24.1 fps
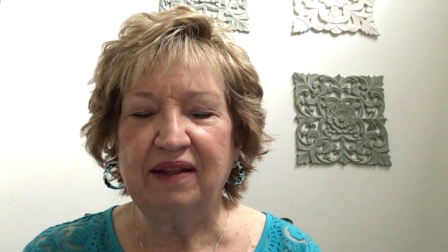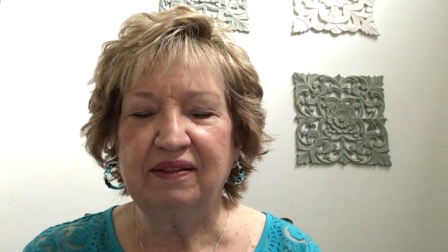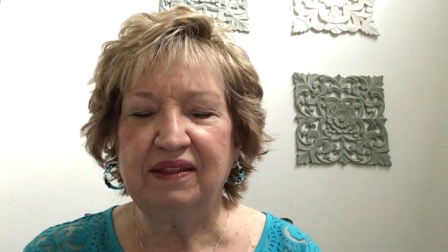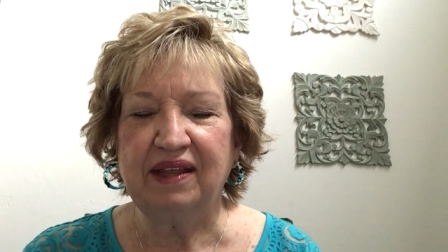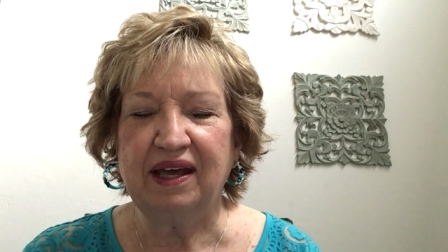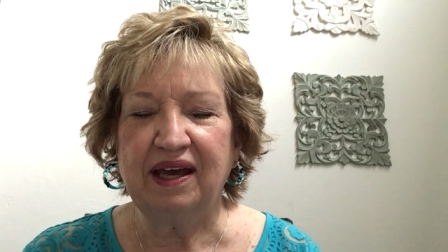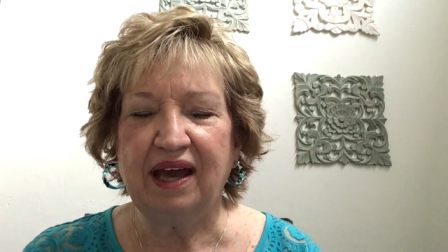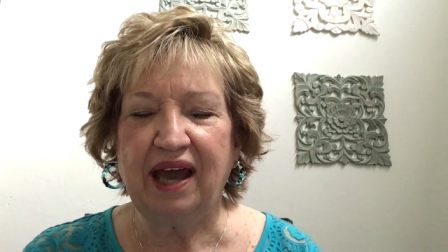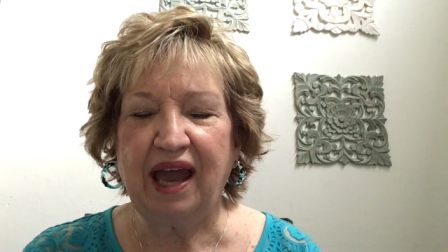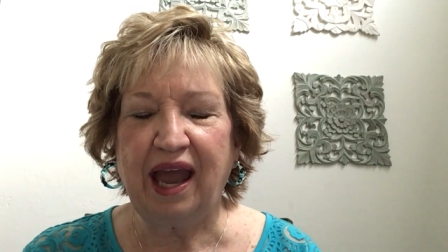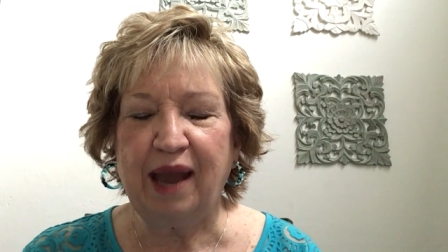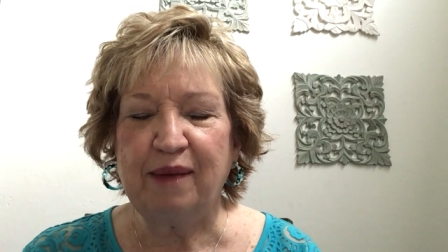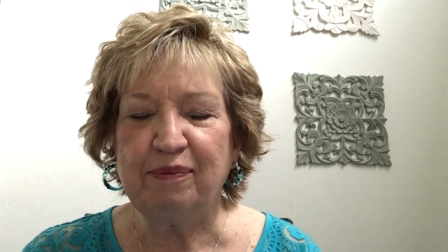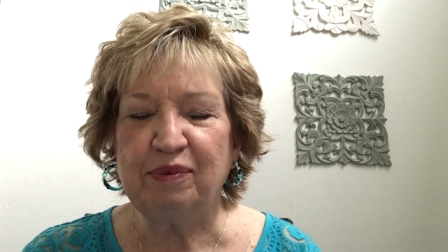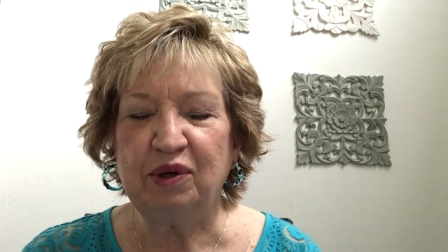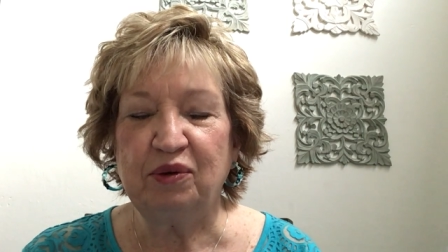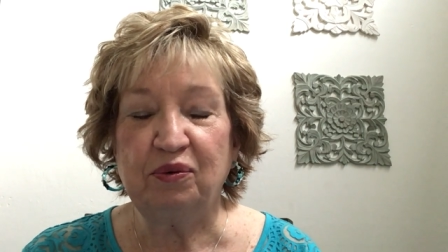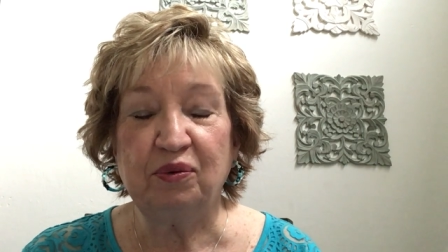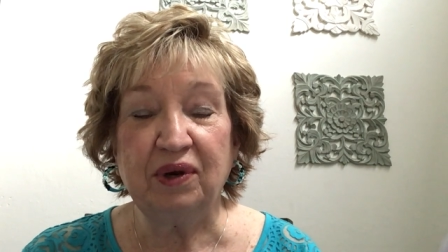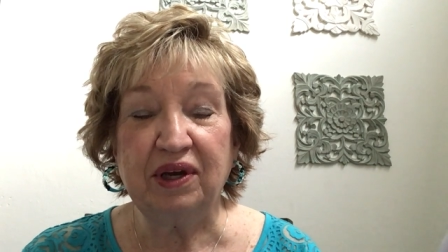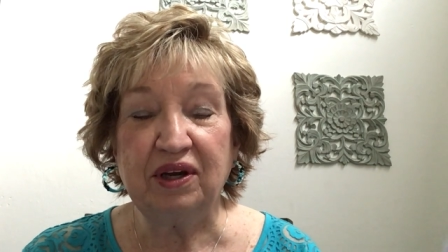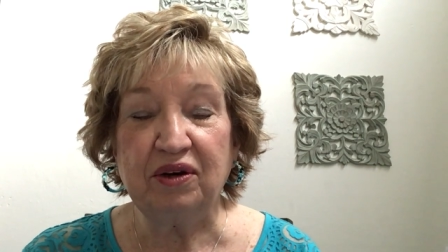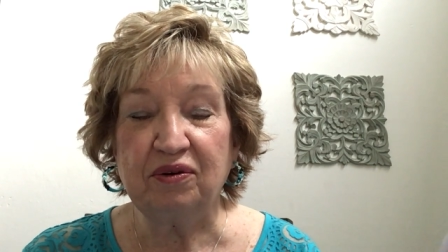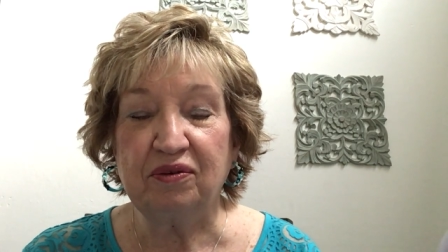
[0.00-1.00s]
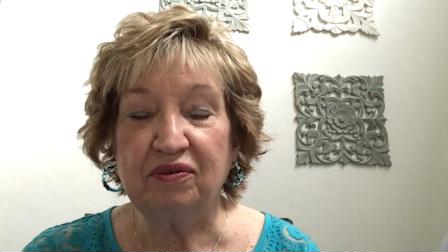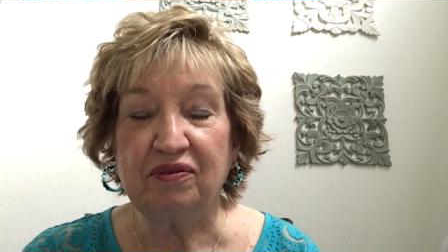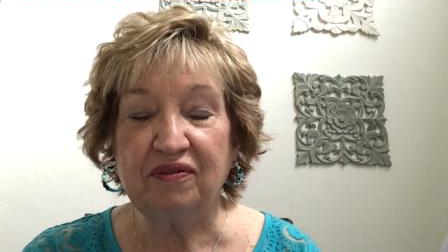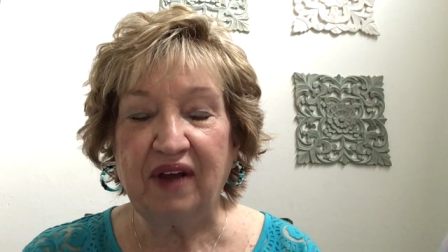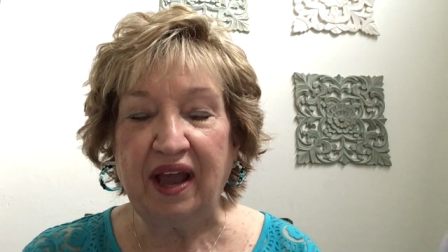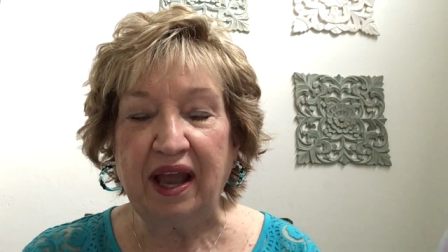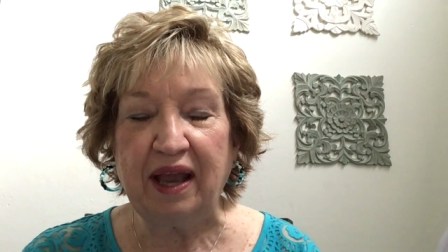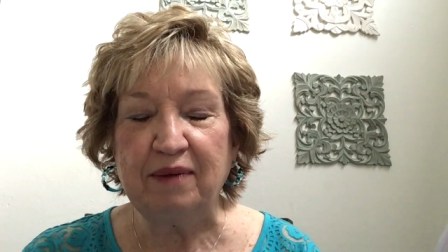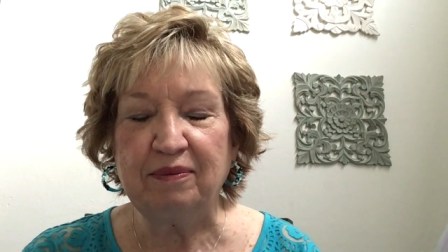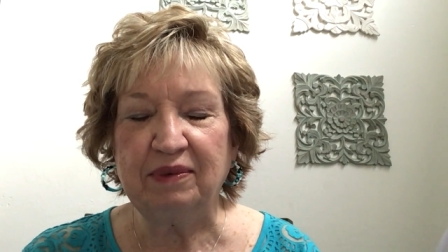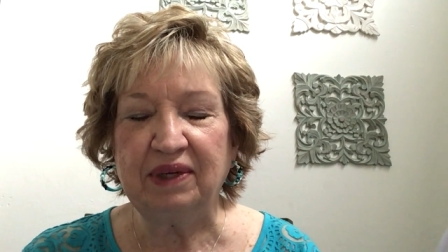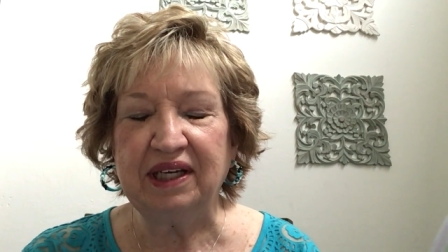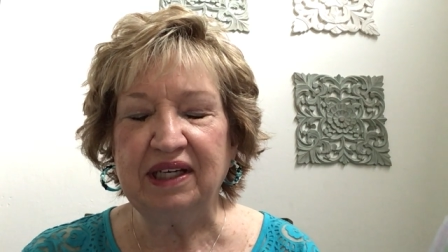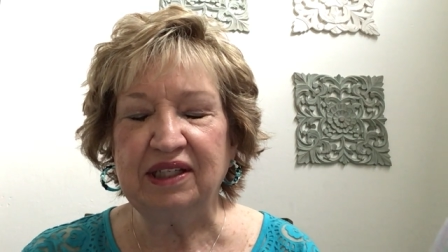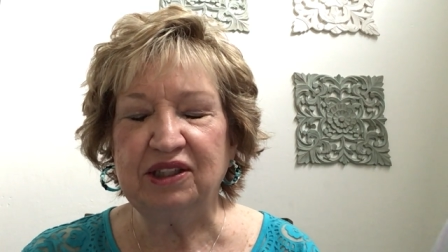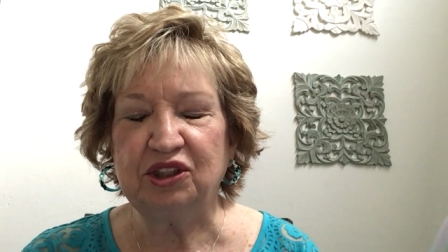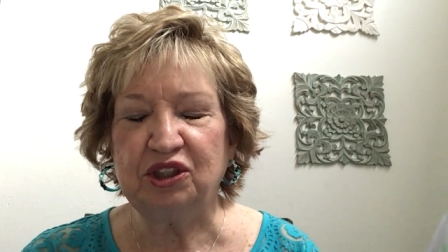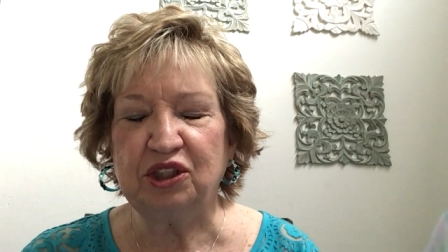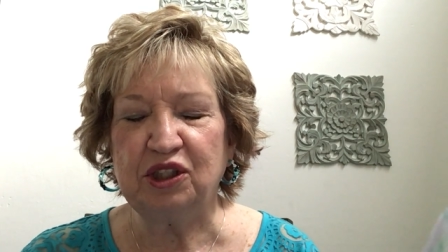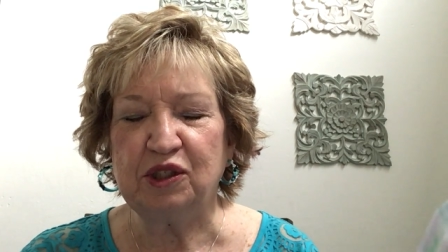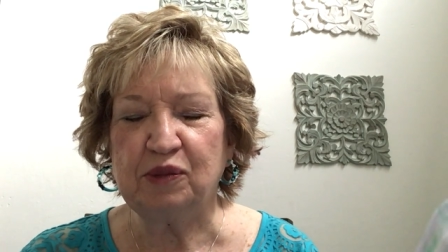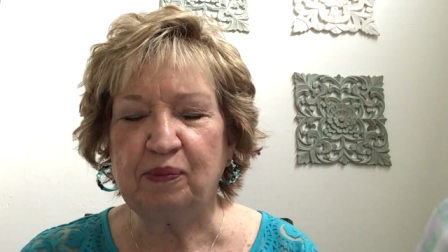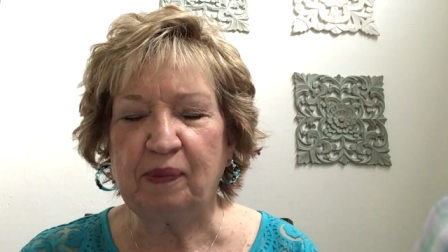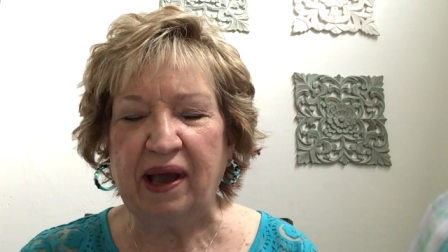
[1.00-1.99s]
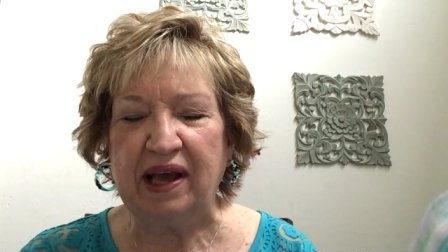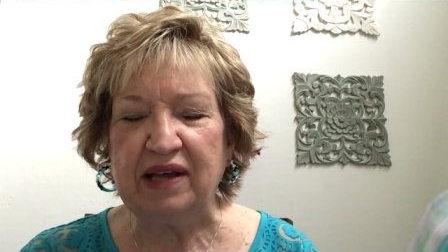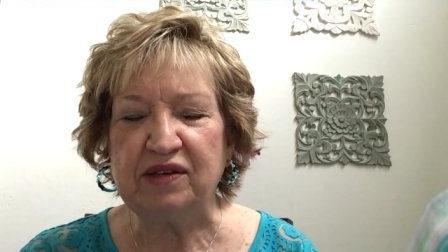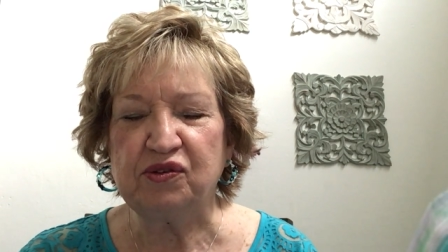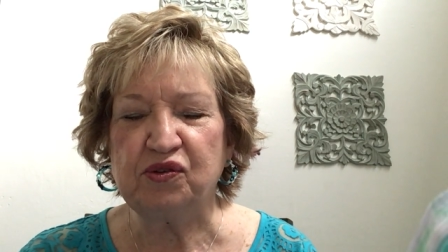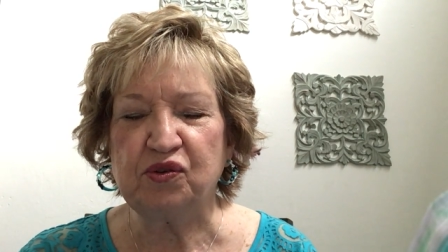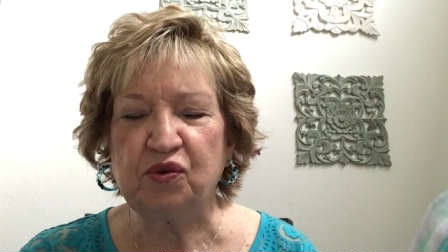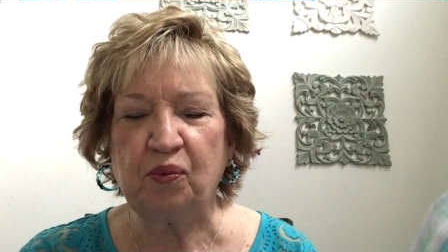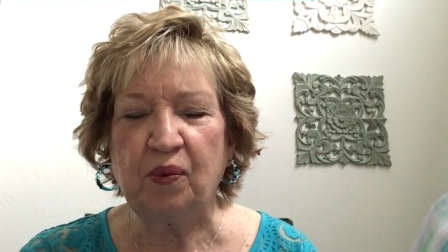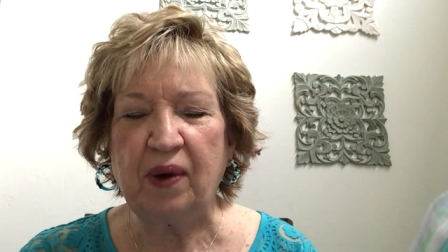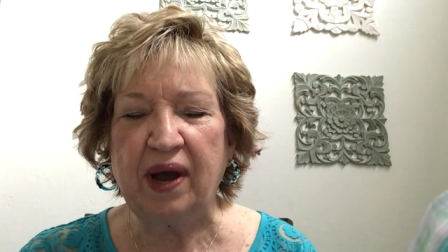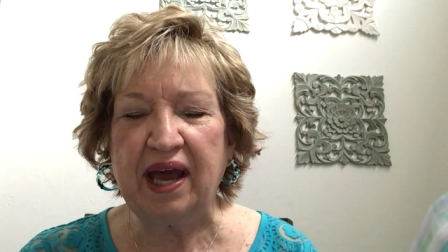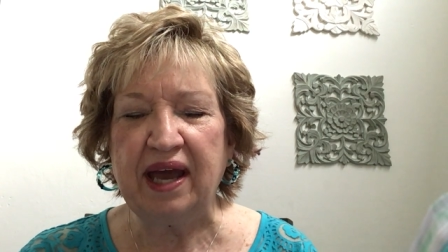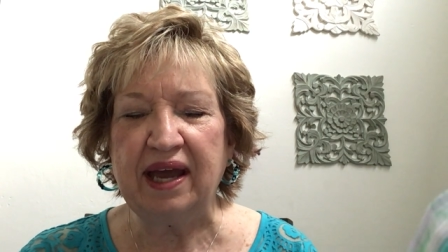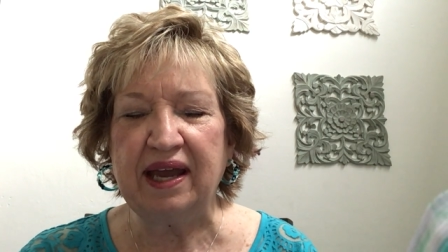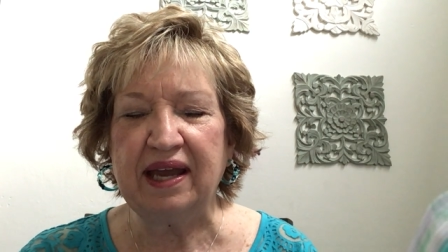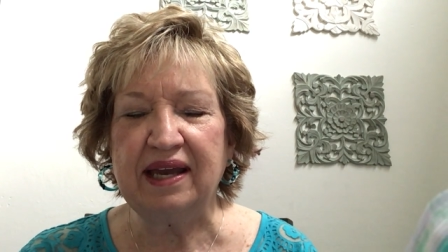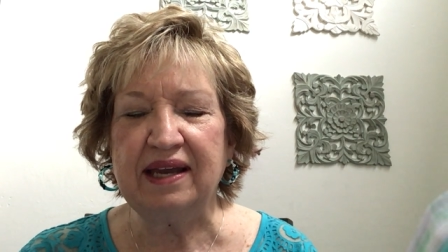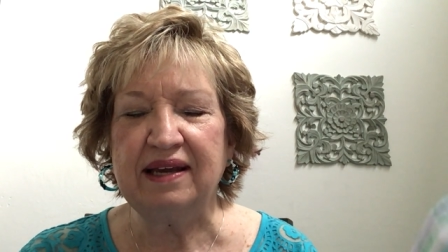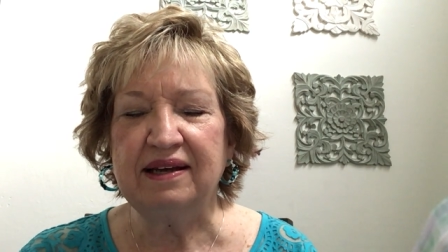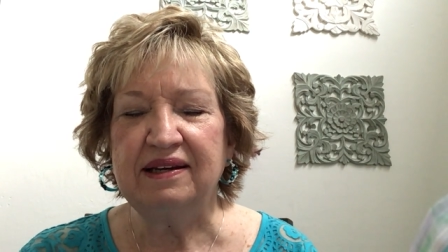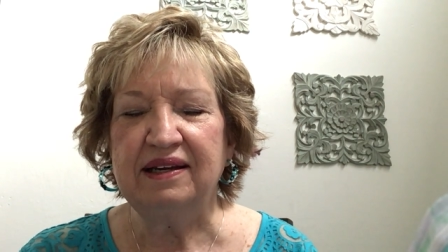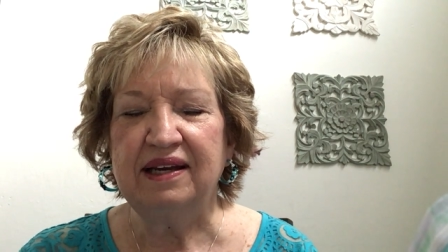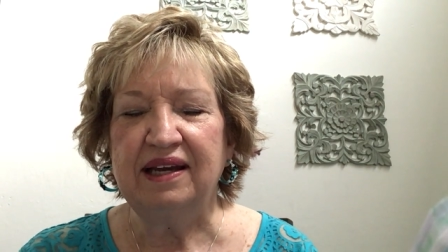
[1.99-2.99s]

the Abby Ritter family as she's passed away.